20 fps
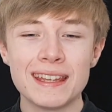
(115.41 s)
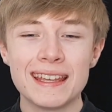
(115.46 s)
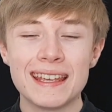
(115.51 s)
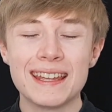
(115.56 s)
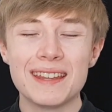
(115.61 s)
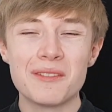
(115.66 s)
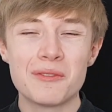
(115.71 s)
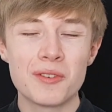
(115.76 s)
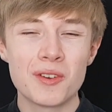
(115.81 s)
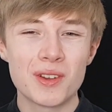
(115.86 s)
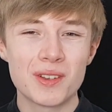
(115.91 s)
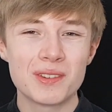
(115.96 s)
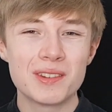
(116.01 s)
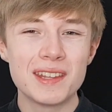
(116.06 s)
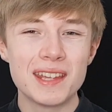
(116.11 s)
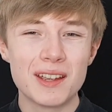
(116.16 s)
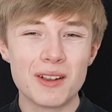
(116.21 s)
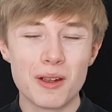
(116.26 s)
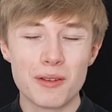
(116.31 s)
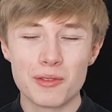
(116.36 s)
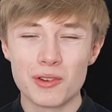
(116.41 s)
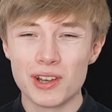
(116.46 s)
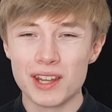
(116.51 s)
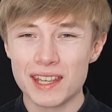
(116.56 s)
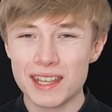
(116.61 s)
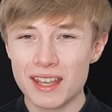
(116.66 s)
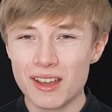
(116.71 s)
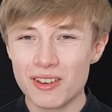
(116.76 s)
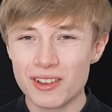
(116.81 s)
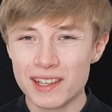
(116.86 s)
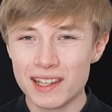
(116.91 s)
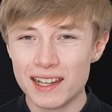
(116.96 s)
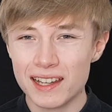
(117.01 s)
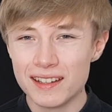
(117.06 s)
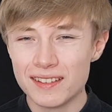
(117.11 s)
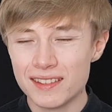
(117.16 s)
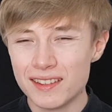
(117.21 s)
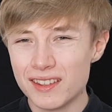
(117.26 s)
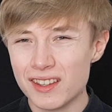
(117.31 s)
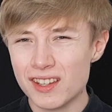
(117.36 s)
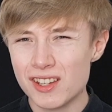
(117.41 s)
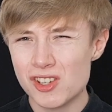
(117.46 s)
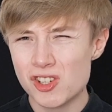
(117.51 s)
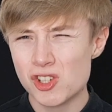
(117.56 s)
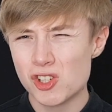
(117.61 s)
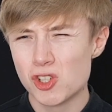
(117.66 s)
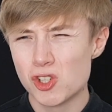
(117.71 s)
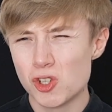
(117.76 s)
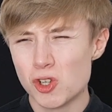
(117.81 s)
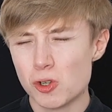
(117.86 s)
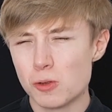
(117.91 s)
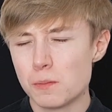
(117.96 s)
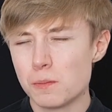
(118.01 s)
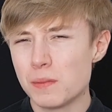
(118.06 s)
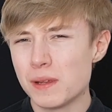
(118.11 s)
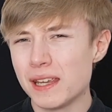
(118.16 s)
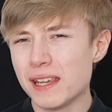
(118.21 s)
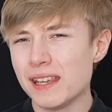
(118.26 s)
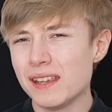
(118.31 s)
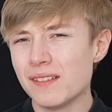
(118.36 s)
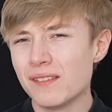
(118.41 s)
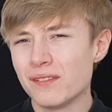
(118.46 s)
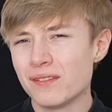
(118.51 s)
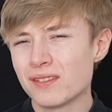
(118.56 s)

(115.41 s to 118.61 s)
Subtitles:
In the first year, I've got it calculated that it should be